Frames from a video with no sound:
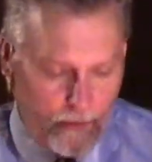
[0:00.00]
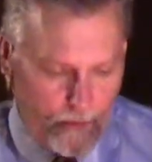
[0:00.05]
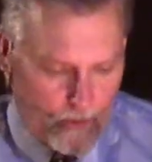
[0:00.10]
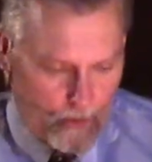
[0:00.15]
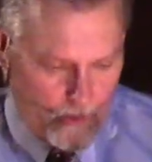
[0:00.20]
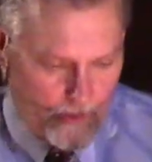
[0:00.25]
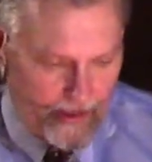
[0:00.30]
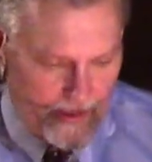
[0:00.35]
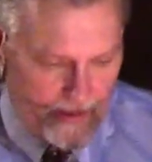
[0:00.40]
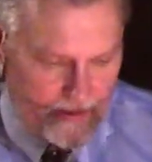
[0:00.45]

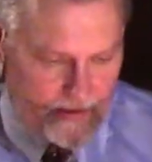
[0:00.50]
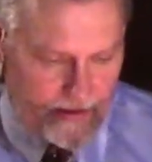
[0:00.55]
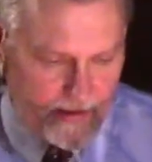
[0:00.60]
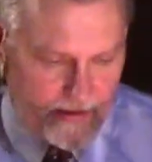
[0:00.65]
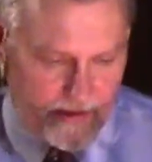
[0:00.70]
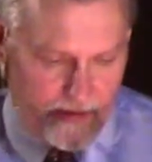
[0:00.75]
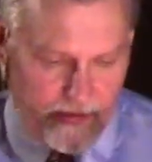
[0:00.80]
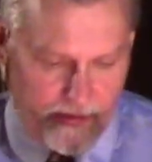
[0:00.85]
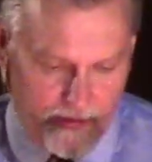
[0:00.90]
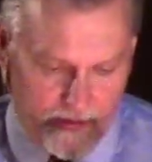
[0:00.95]
or is
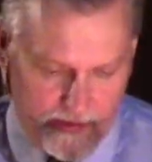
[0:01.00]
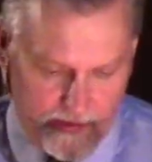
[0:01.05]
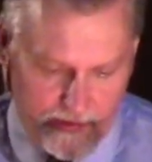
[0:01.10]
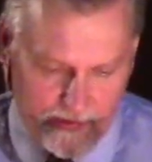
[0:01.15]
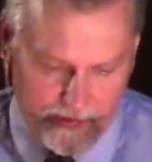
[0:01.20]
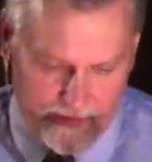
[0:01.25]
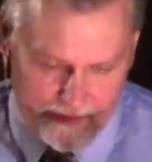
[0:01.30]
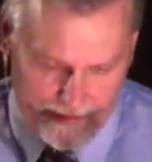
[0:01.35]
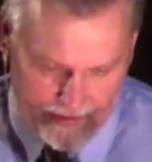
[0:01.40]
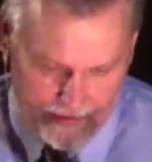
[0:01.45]
it
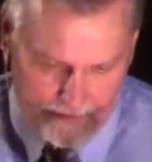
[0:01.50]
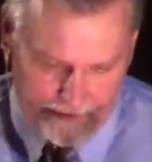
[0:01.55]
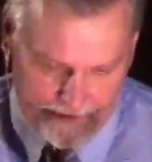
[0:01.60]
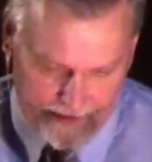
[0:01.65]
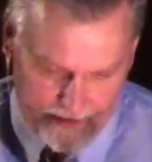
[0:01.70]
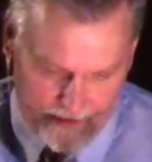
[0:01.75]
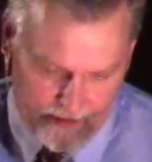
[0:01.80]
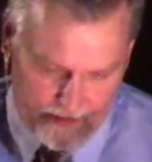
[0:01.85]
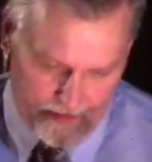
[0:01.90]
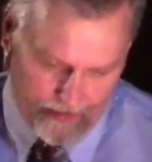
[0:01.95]

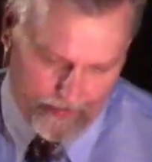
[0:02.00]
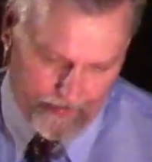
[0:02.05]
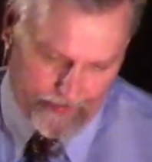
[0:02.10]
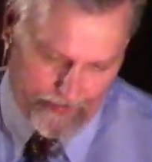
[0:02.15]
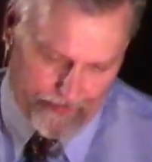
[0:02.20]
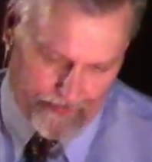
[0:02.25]
selfish?